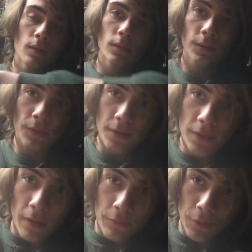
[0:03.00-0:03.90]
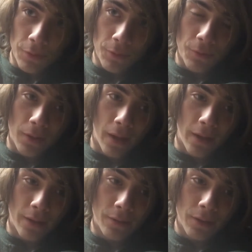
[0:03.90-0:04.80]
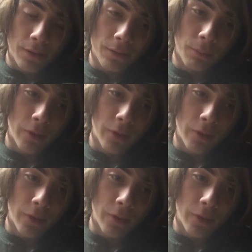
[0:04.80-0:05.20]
So this afternoon, I attended